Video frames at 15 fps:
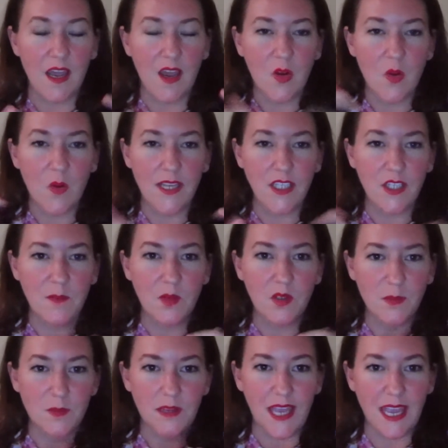equation
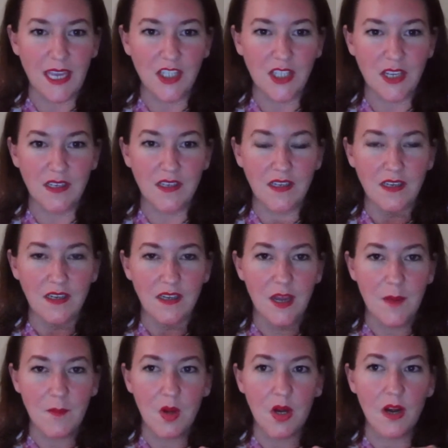multiplication
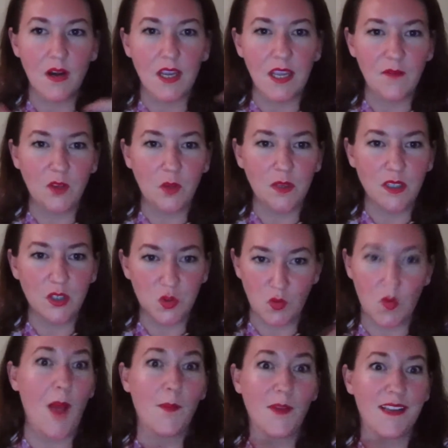number, if you would
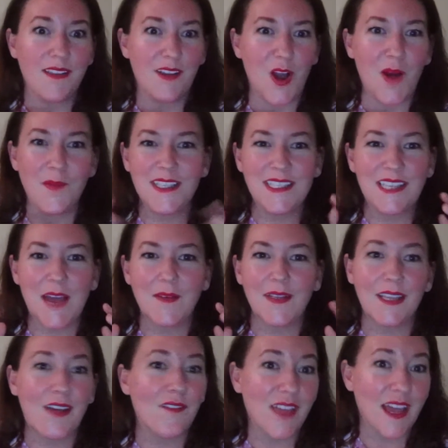drop it in the comments, I would
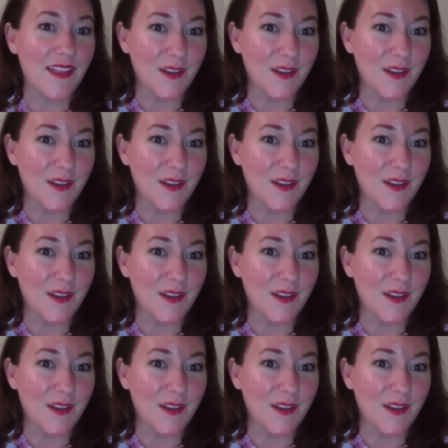love that.